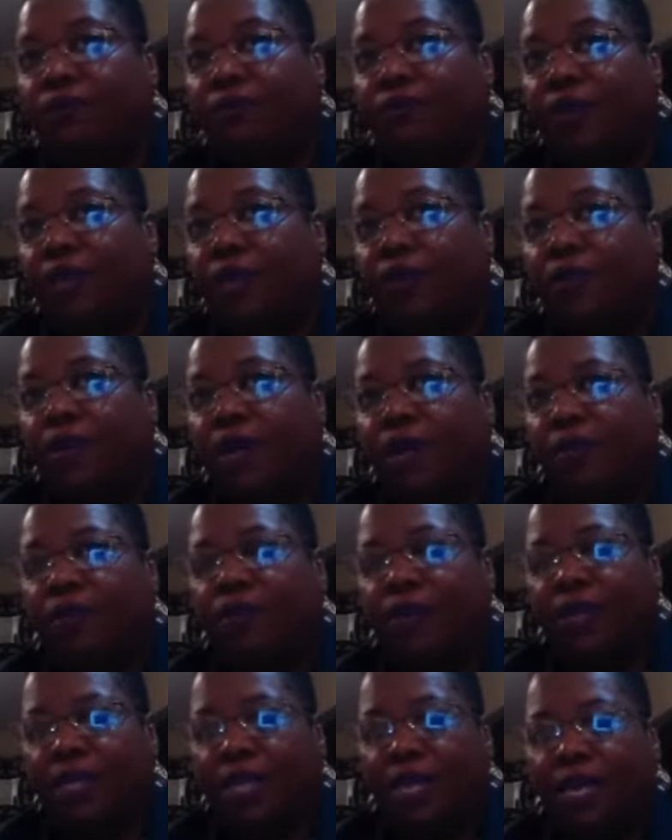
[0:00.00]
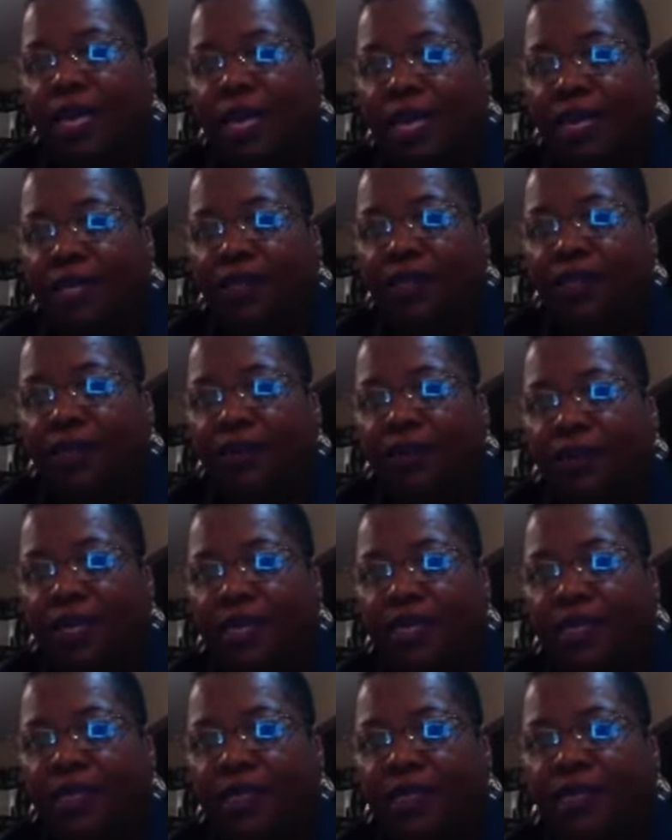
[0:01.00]
figure out what the
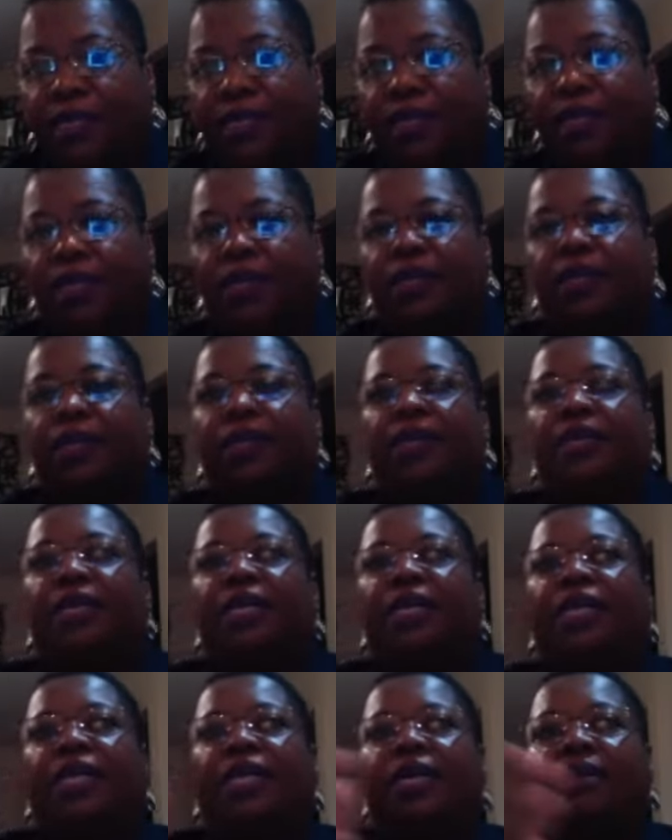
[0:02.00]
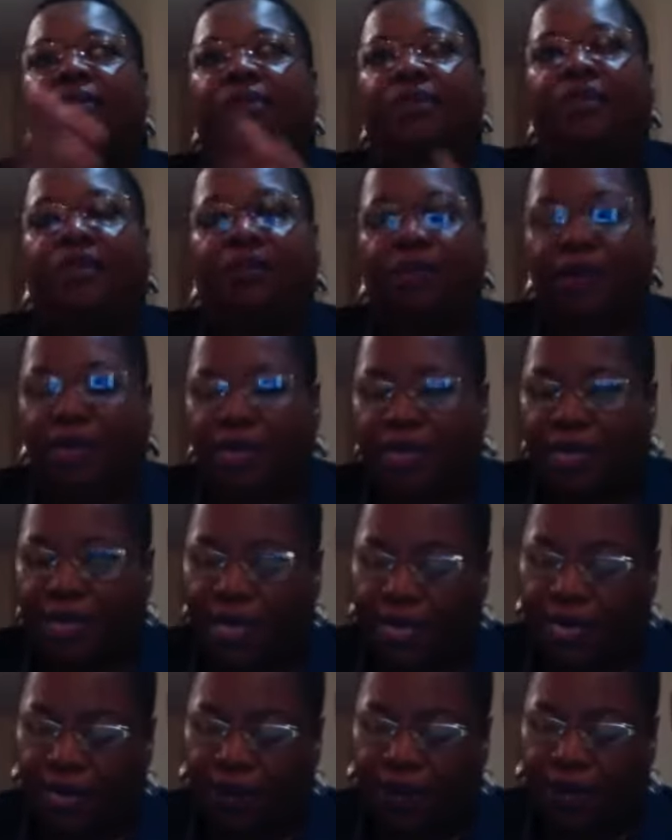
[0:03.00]
answer is, it helps to bring
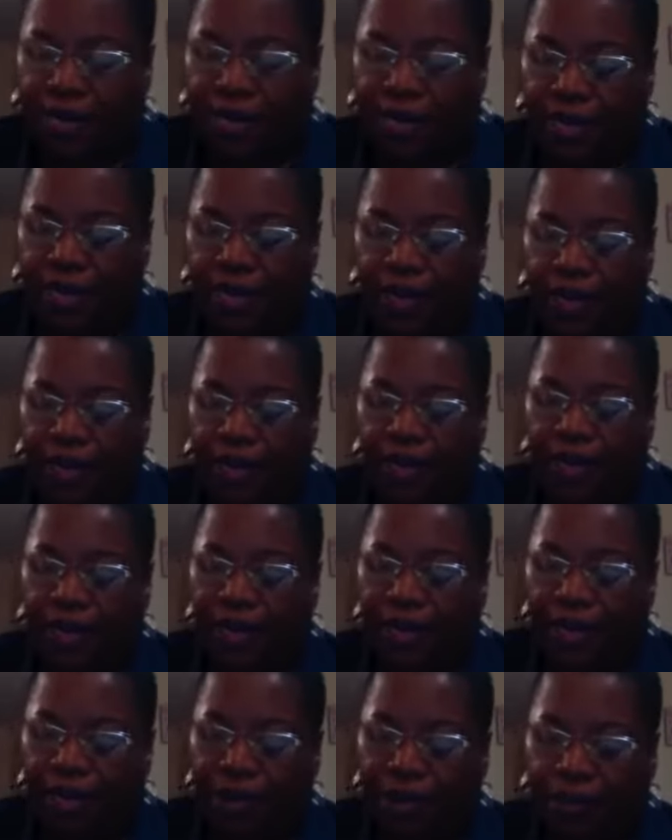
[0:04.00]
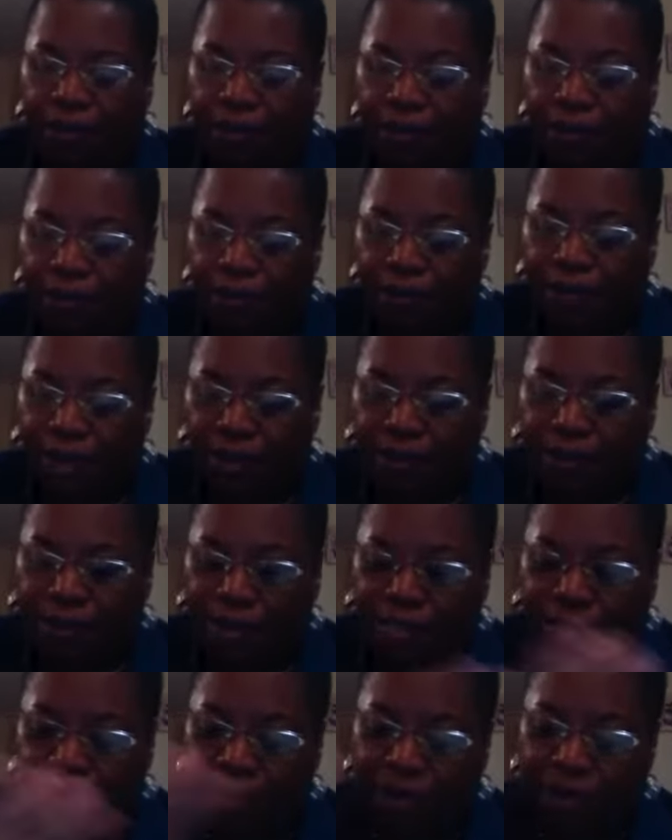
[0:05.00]
clarity and it
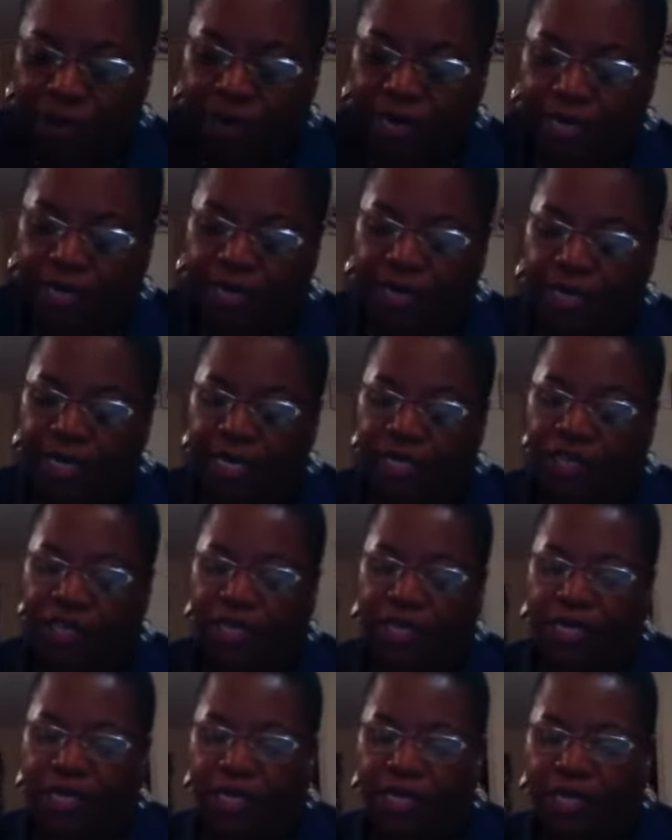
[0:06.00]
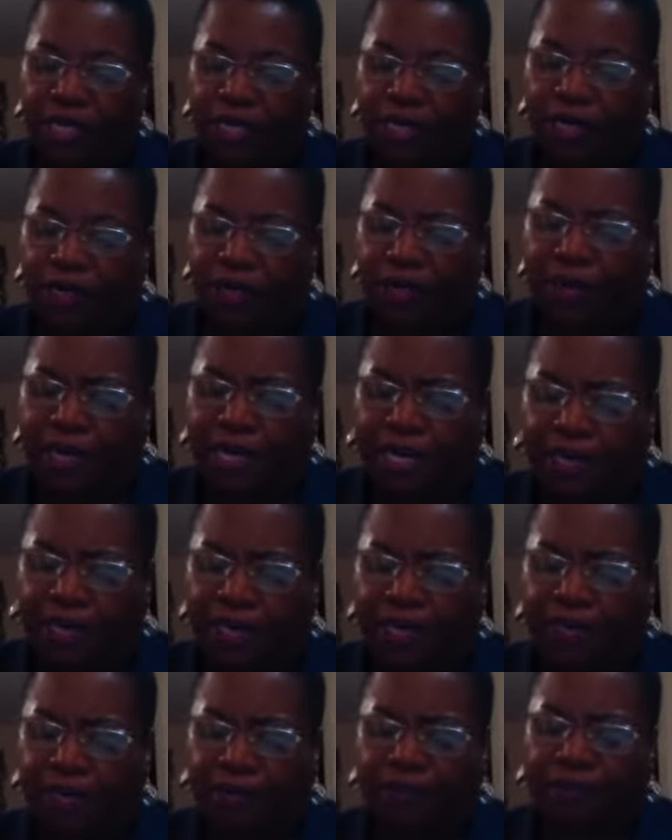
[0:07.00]
puts procrastination in another
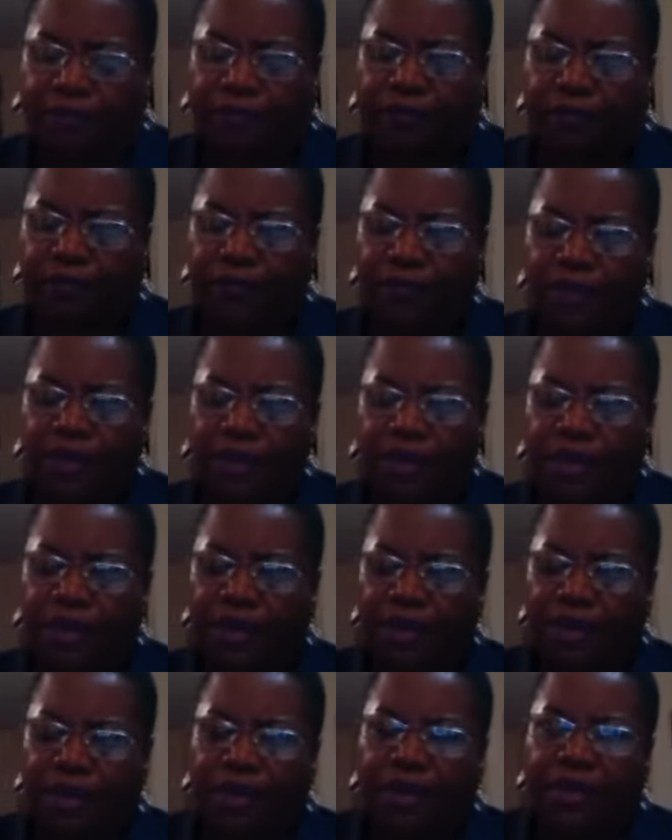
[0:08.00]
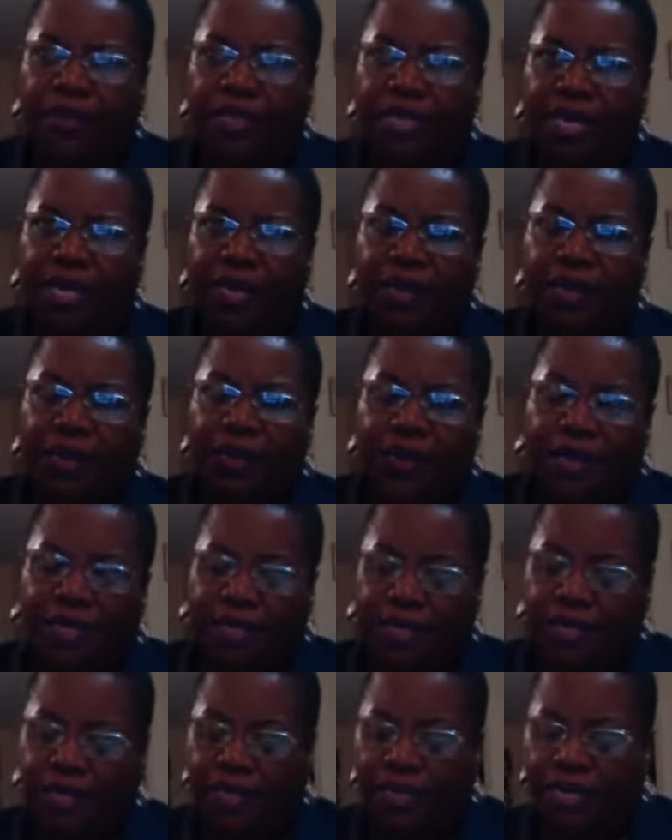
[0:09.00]
place. The second
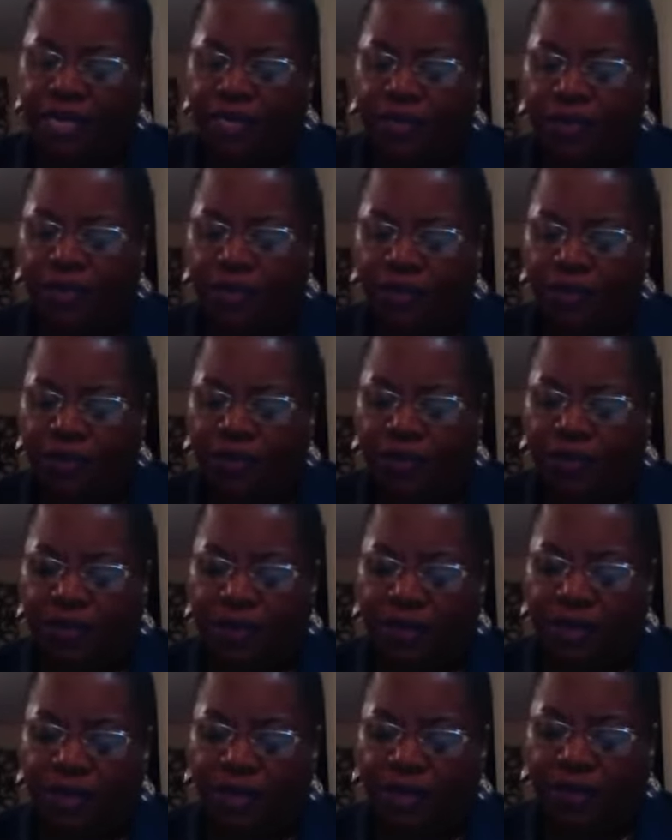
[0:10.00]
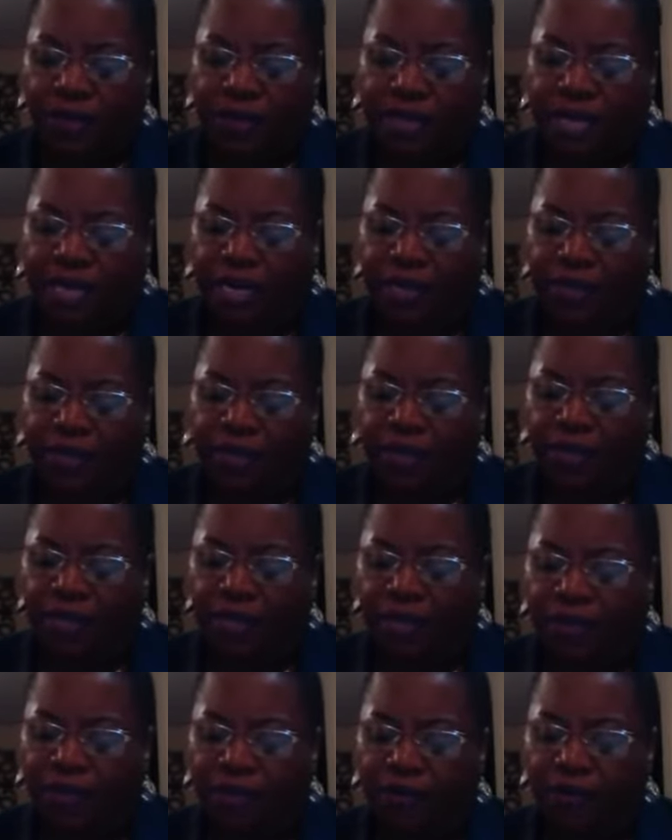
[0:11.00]
question that I told you I wanted you to ask
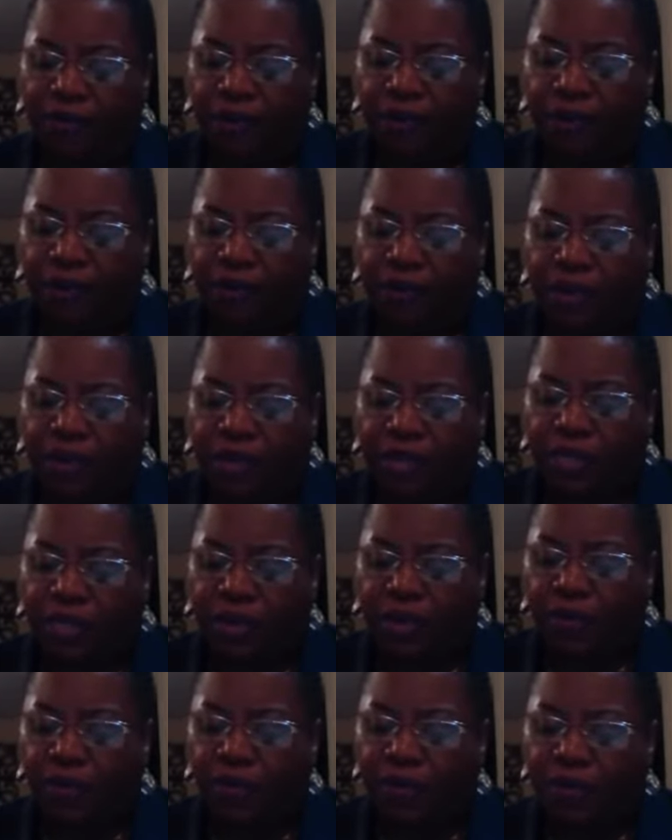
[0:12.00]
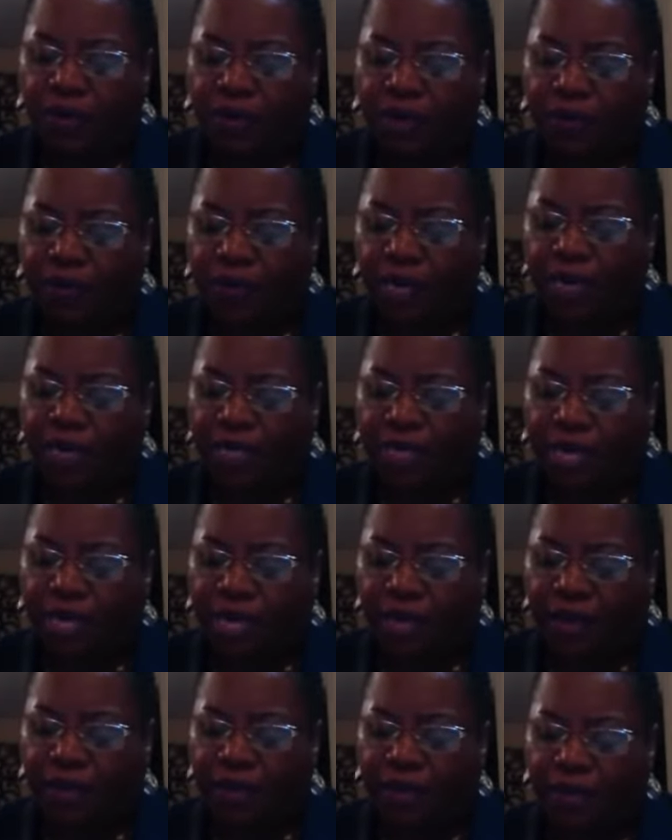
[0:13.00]
yourself was, what would it
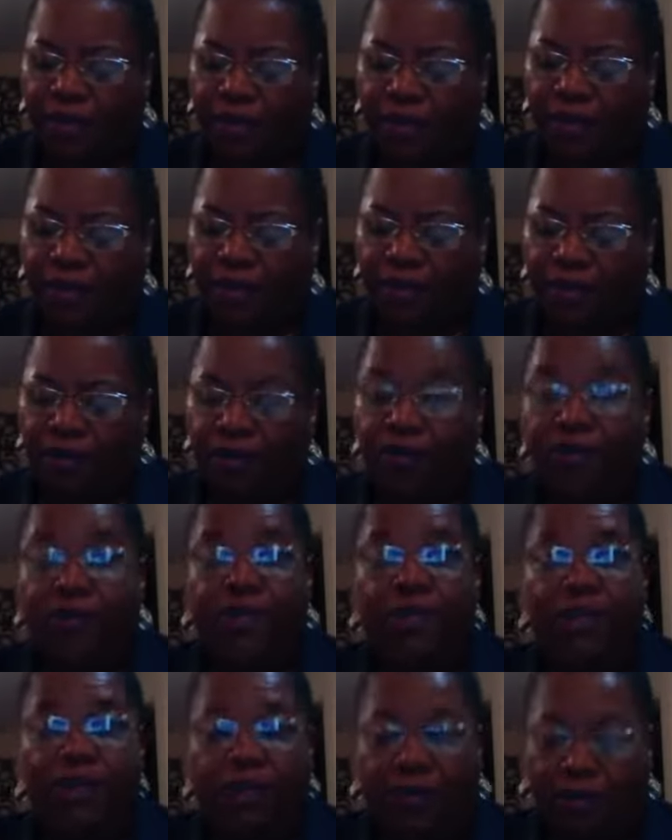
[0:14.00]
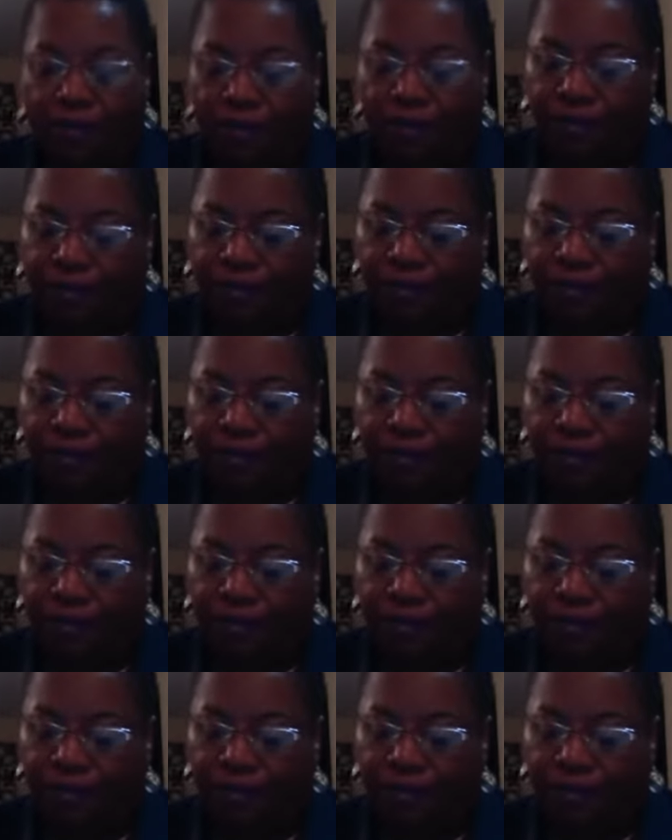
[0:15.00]
take for you